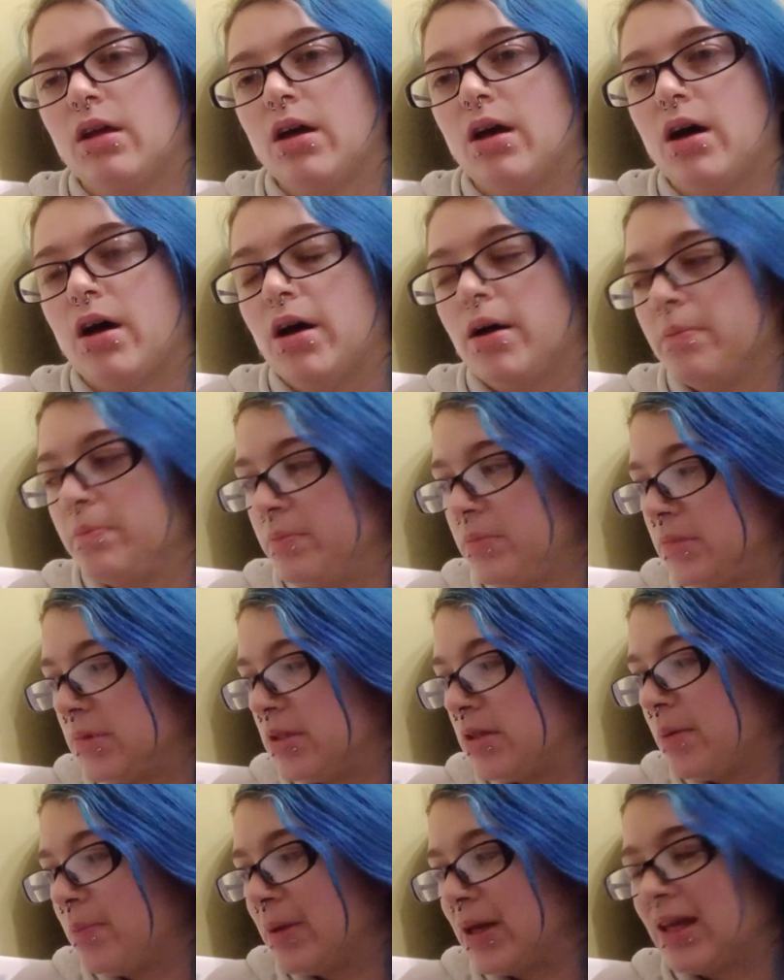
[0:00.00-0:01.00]

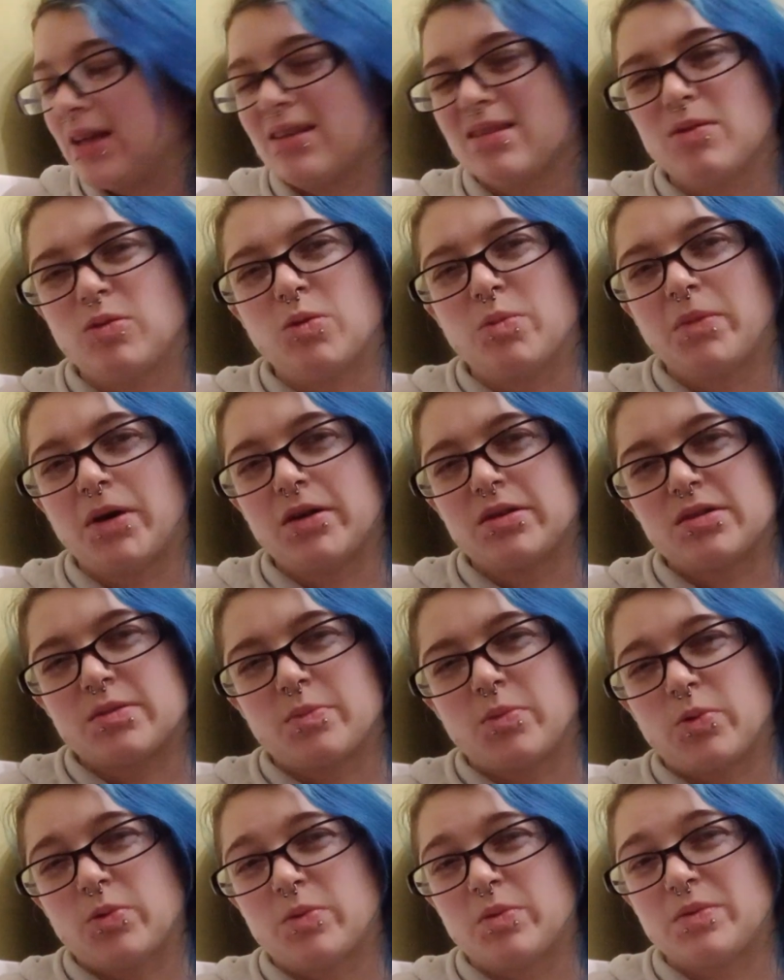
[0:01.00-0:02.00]
to be almost
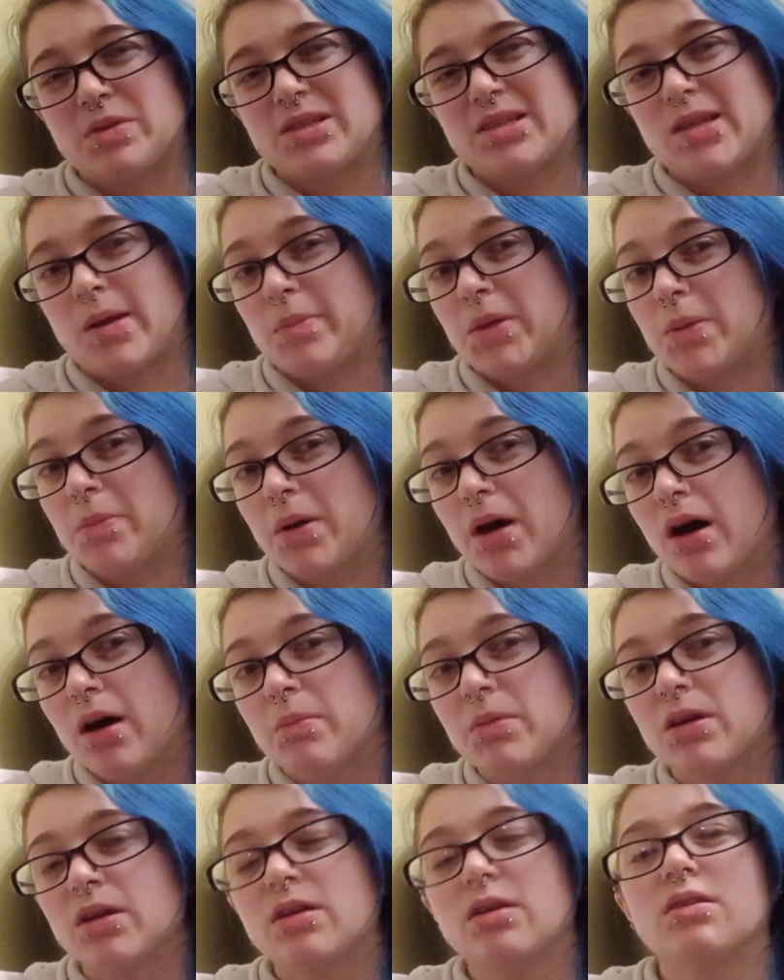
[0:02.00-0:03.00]
more
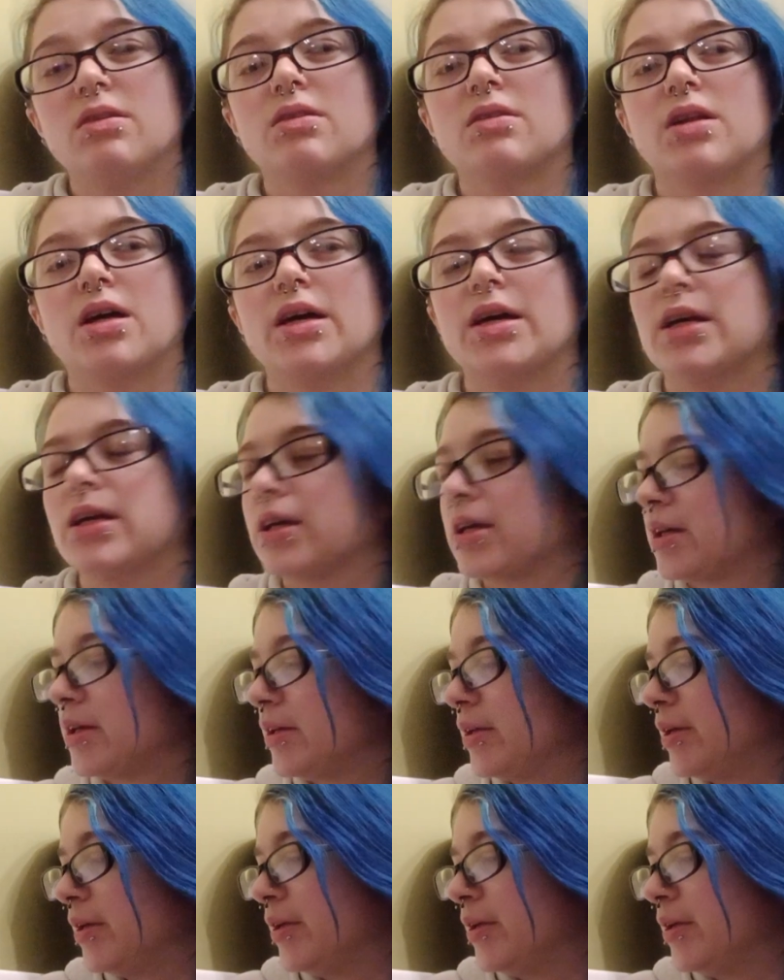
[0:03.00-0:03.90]
semi-permanent. Like,